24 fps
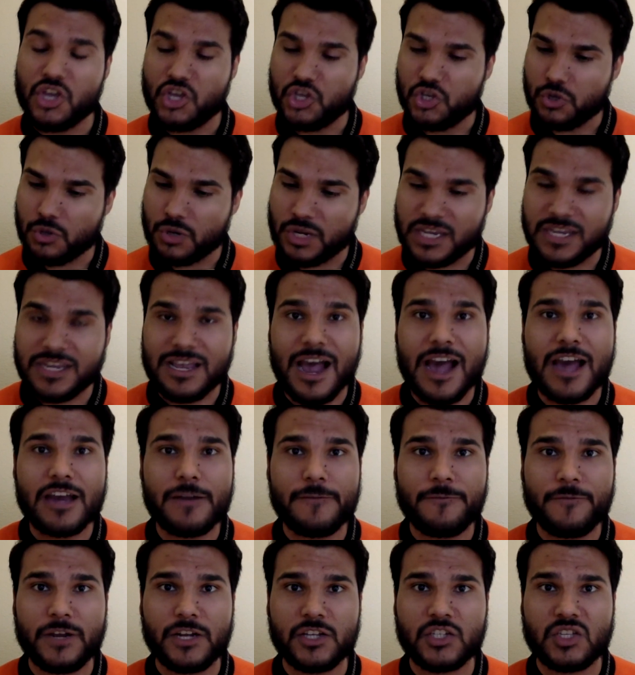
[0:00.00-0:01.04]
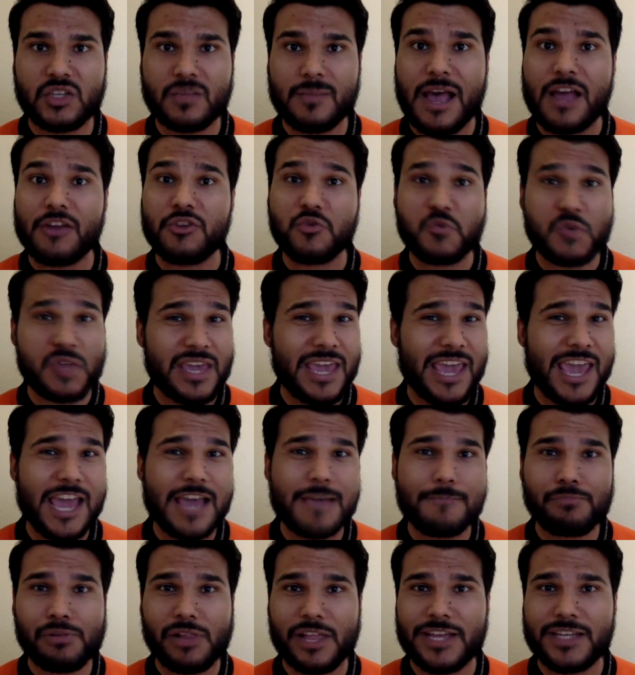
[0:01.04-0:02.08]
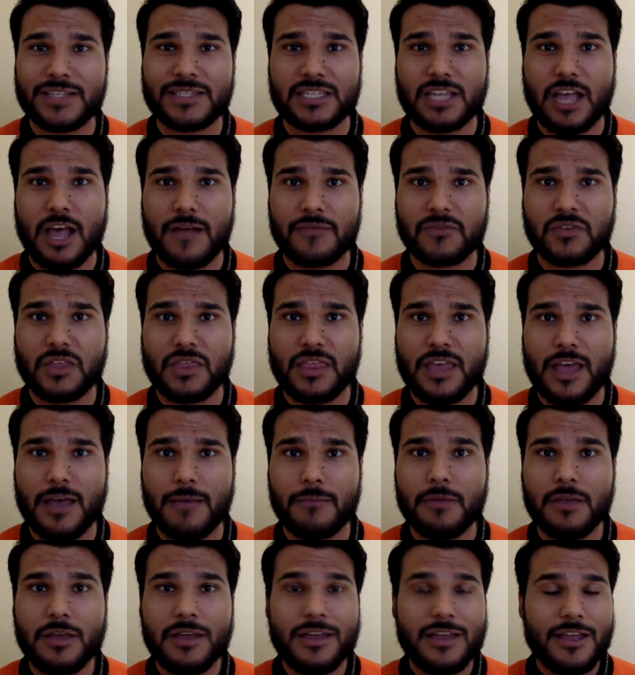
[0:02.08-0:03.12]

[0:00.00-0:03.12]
You gotta finish them out. You can't play soft to them.